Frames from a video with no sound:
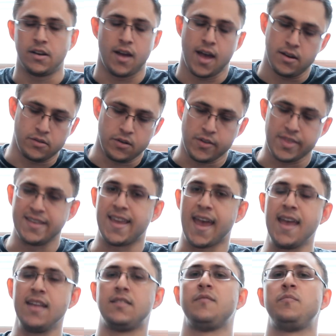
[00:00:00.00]
I don't know, the
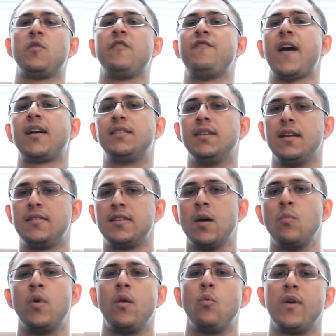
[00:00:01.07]
Danes have perfected it
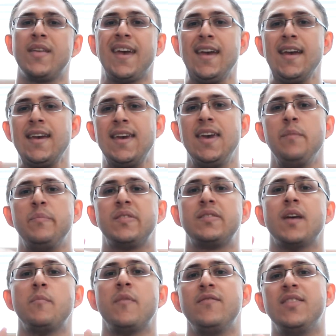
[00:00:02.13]
somewhat where they can keep
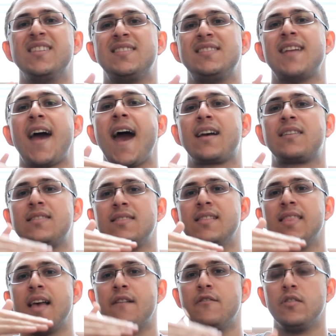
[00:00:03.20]
some of the stacks
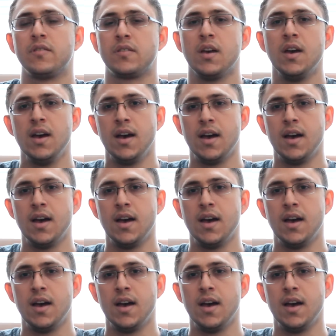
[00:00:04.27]
and levels